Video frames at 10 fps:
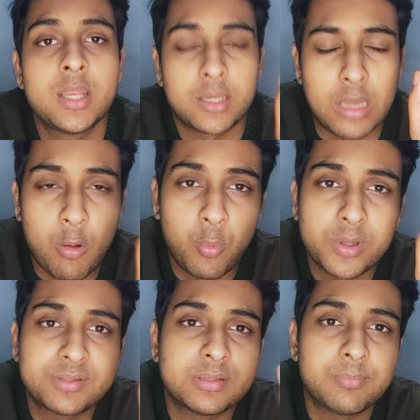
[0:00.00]
Now, what
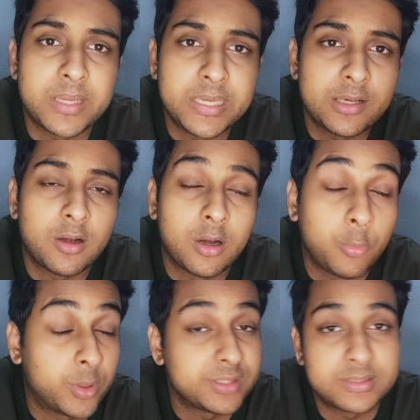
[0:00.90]
is the meaning, or
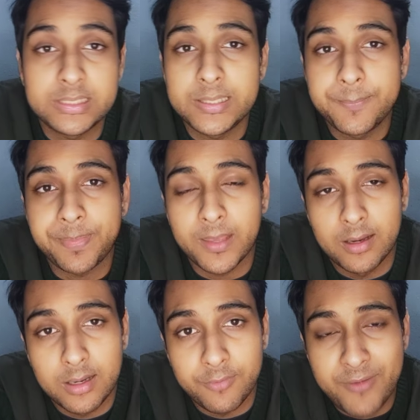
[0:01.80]
what is the
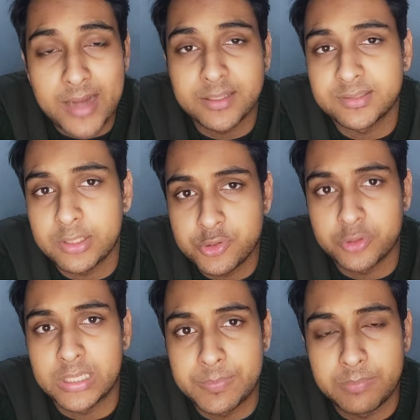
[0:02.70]
factors that you should
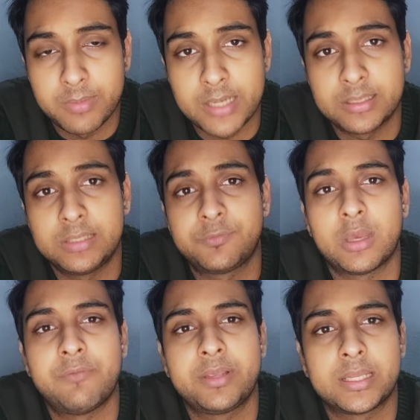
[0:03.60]
keep in mind that if you're
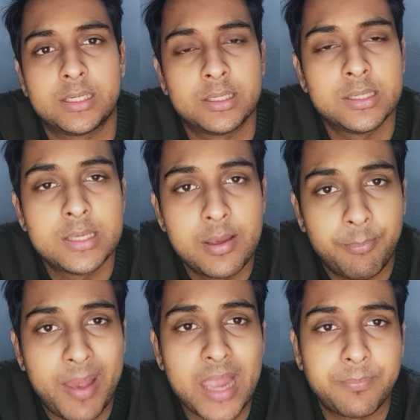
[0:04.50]
having an
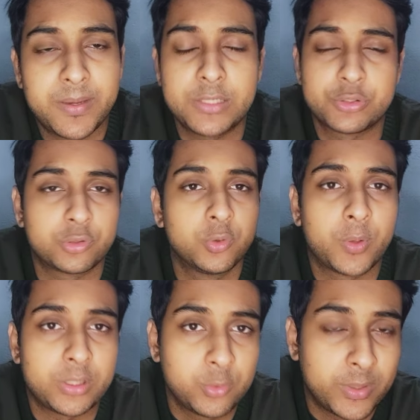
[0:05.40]
back pain, you should go
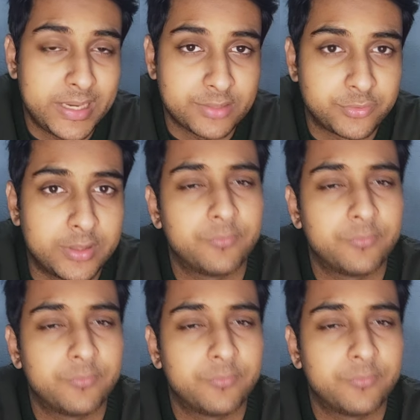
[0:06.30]
and do an x-ray.